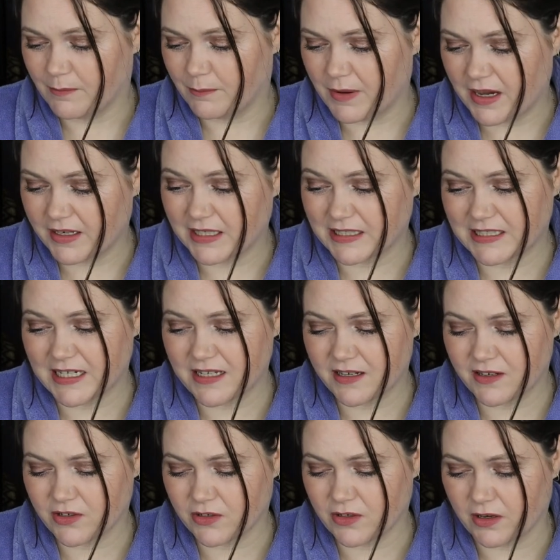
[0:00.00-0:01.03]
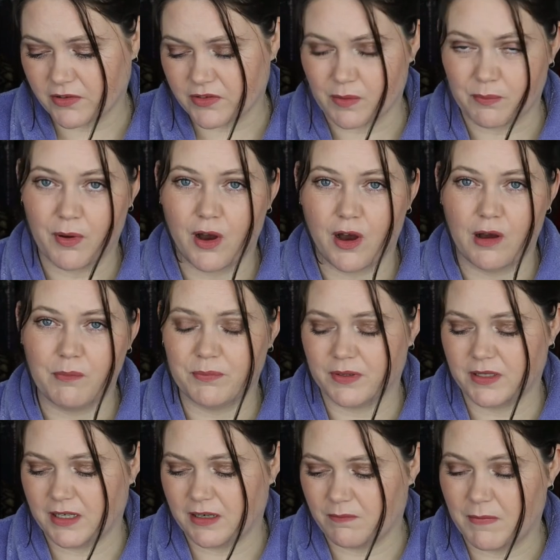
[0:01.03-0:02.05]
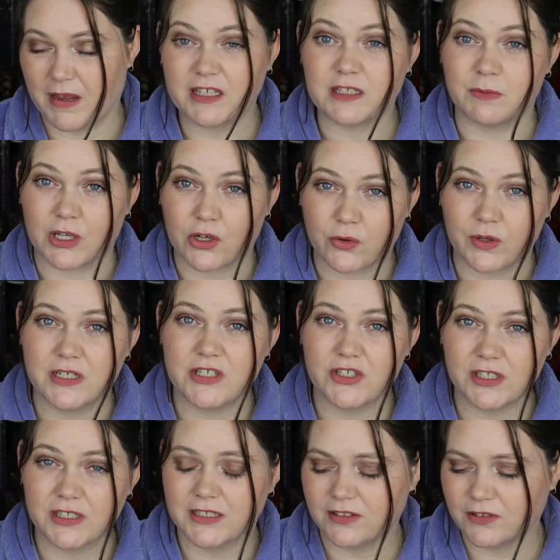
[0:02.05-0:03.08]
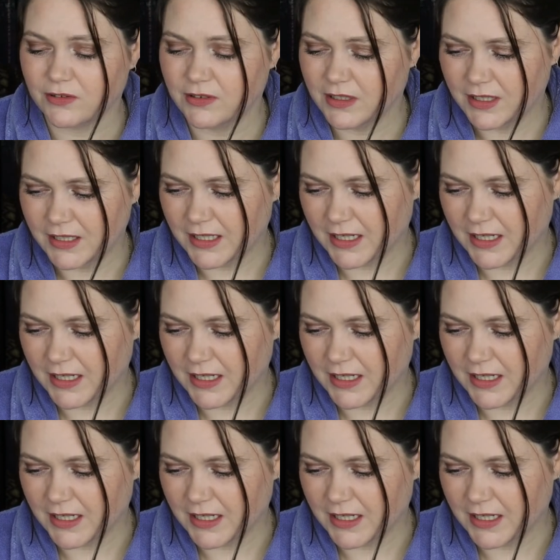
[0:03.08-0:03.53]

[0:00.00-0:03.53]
But at $62 a pop, it makes me cringe a little.